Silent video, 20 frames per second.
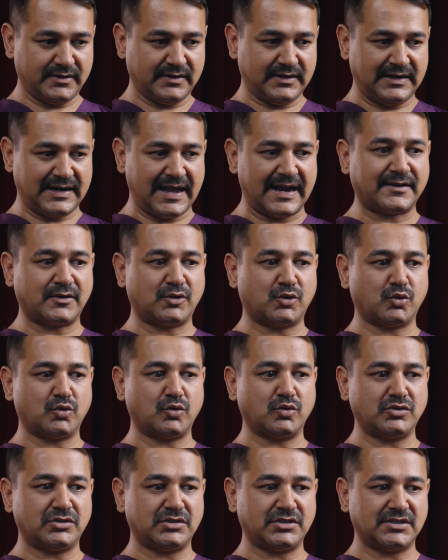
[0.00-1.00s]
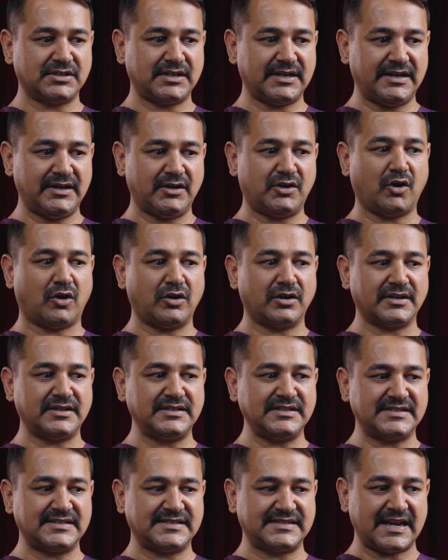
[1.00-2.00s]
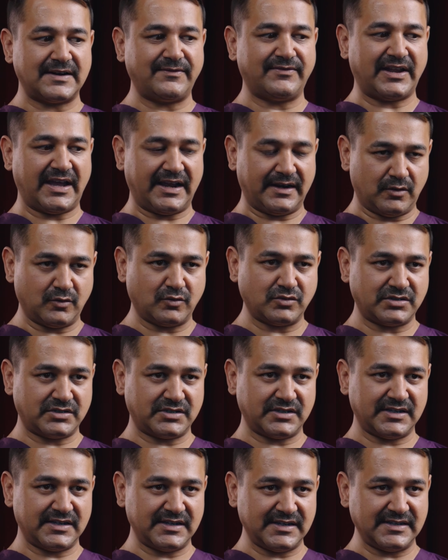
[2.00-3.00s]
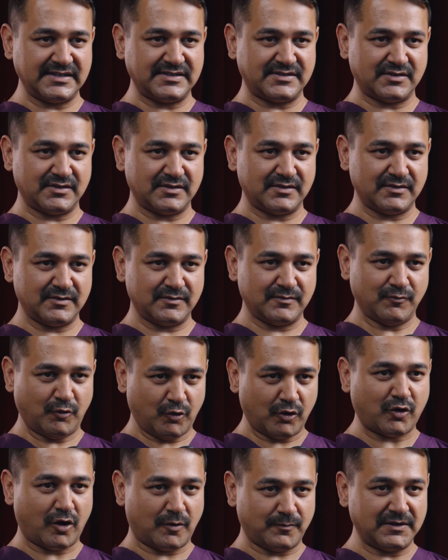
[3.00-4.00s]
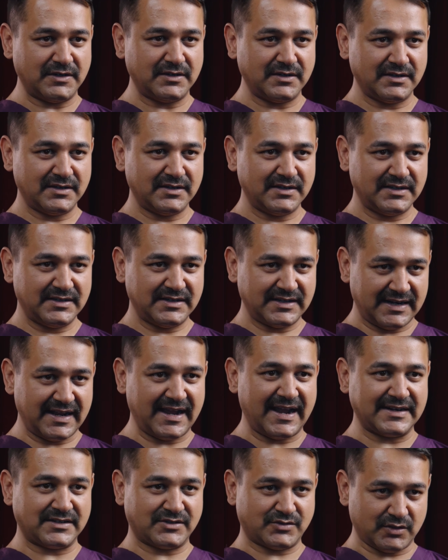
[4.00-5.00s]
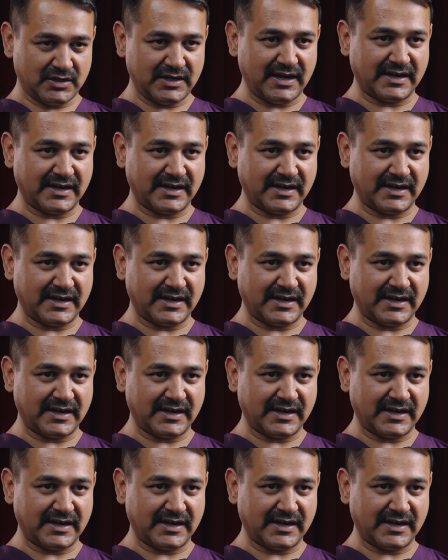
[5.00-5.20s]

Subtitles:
lactose intolerance, self-diagnosed, is more common than actual